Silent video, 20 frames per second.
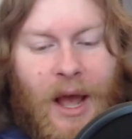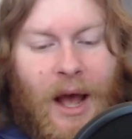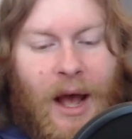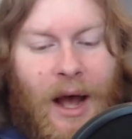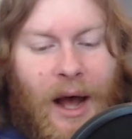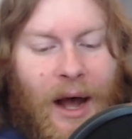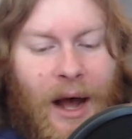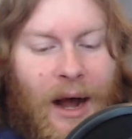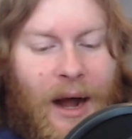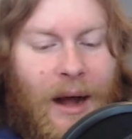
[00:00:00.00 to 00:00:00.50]

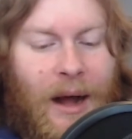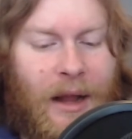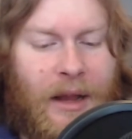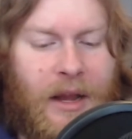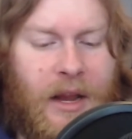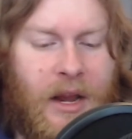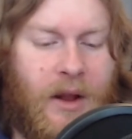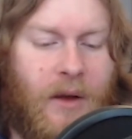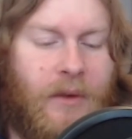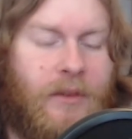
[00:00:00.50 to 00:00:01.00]
Uh,
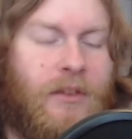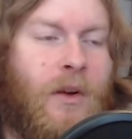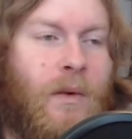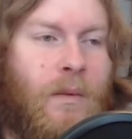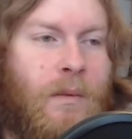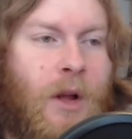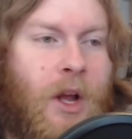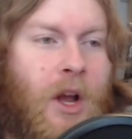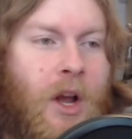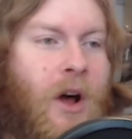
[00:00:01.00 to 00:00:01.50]
you know,
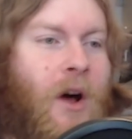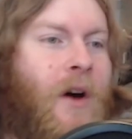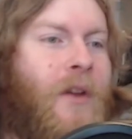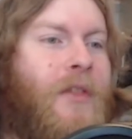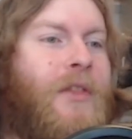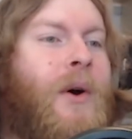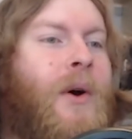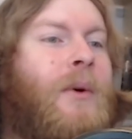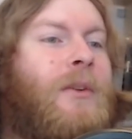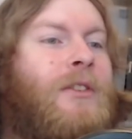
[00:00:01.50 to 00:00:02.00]
so all
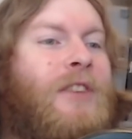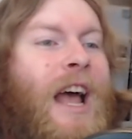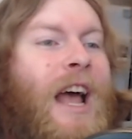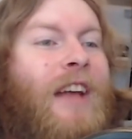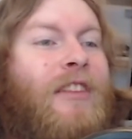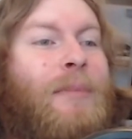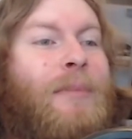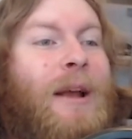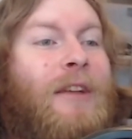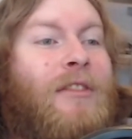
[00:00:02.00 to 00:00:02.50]
those
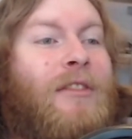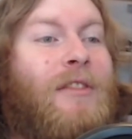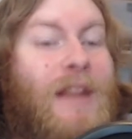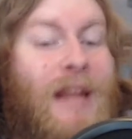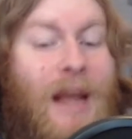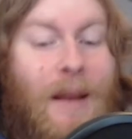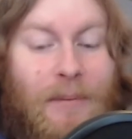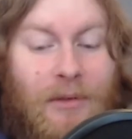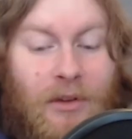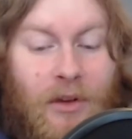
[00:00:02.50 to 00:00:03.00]
aspects of
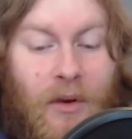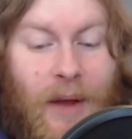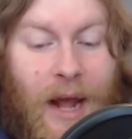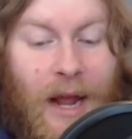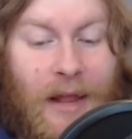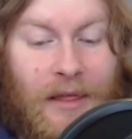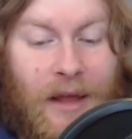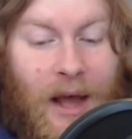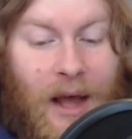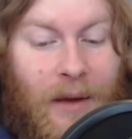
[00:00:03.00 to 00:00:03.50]
the episode
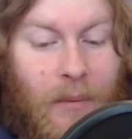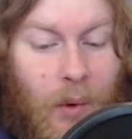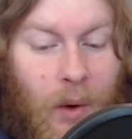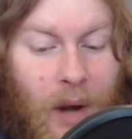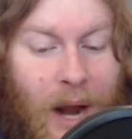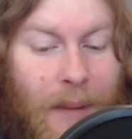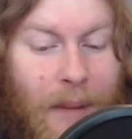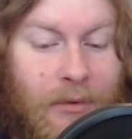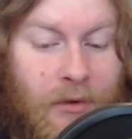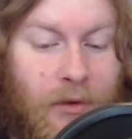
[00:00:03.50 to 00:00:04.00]
I thought
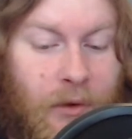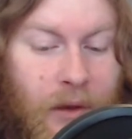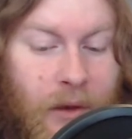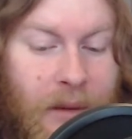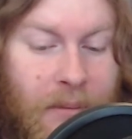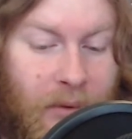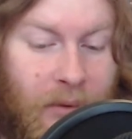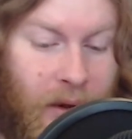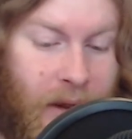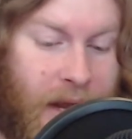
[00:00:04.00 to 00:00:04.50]
were absolutely
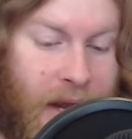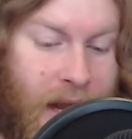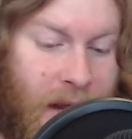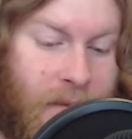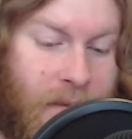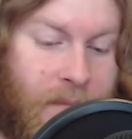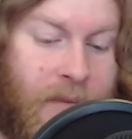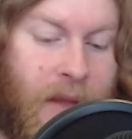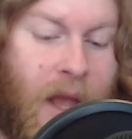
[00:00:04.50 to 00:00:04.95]
brilliant.